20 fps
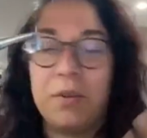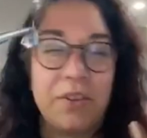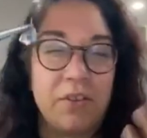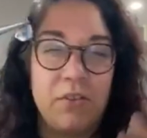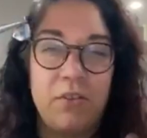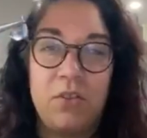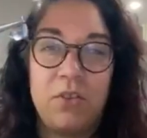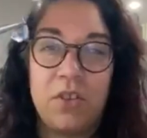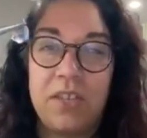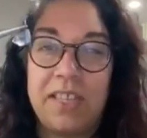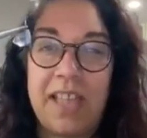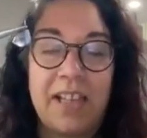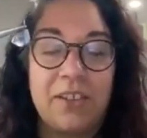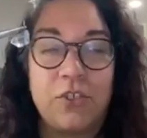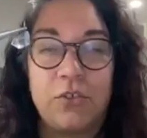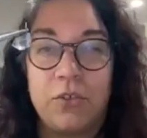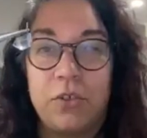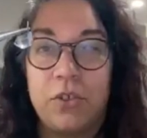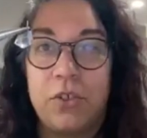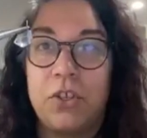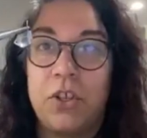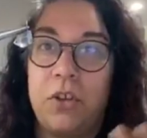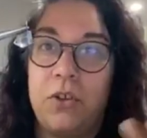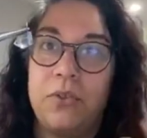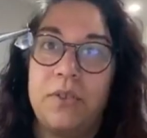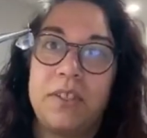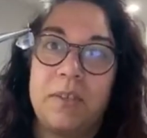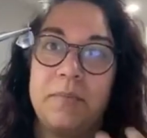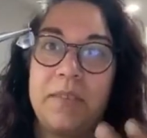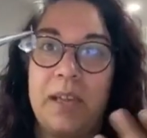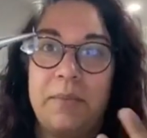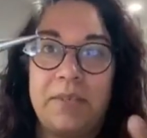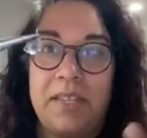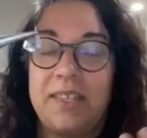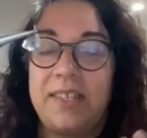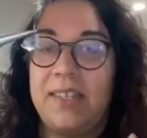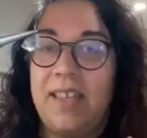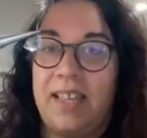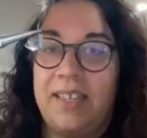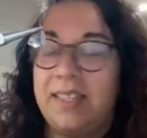When you're using natural stones, sometimes
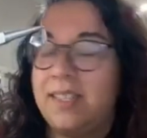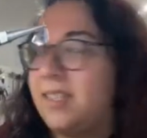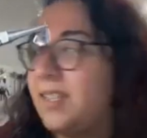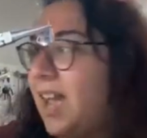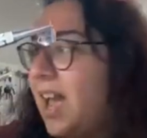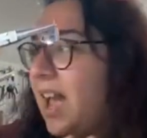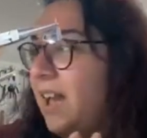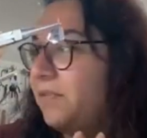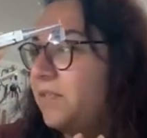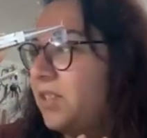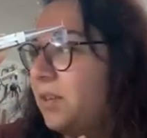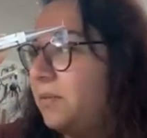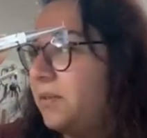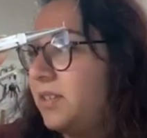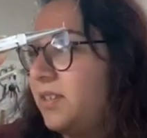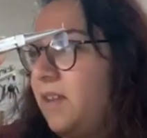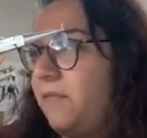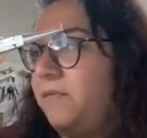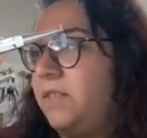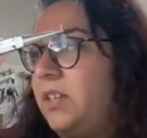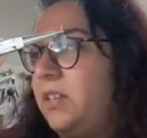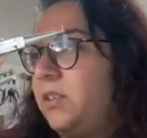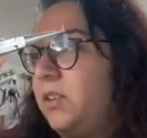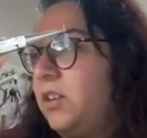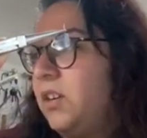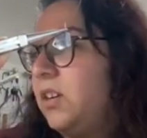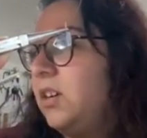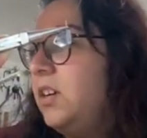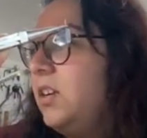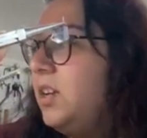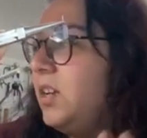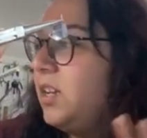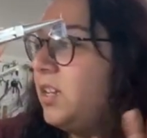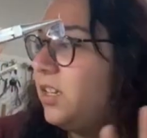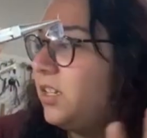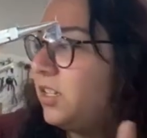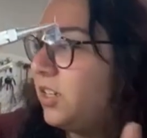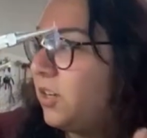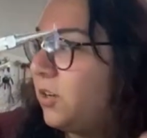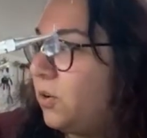it's nice to have some stuff either,
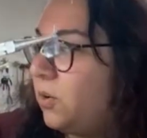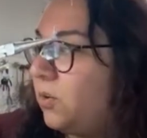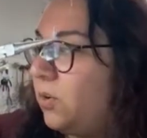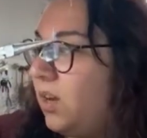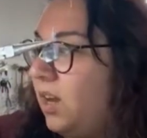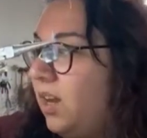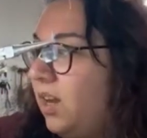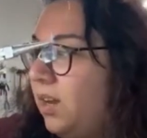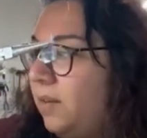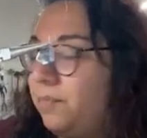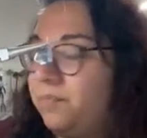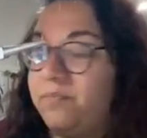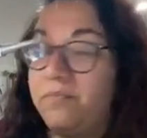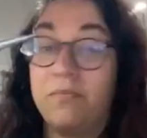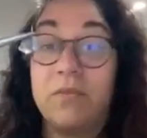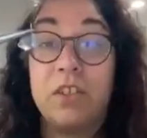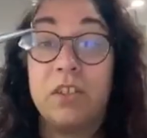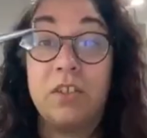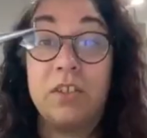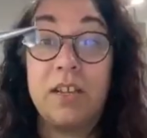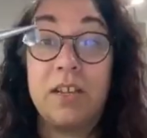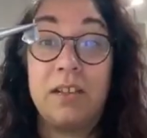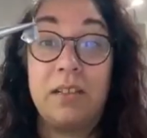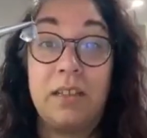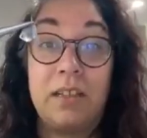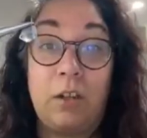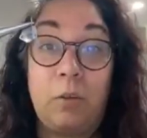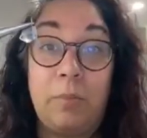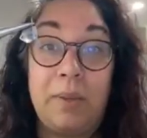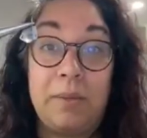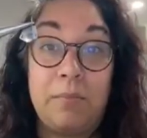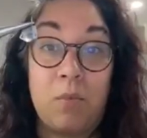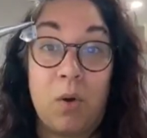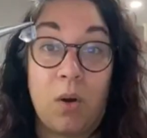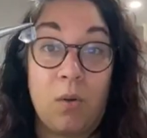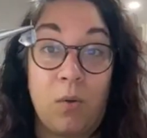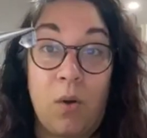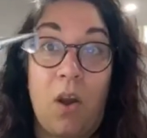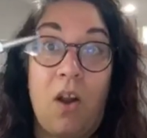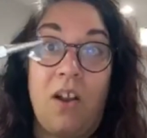looking a little bit
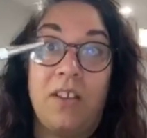more raw and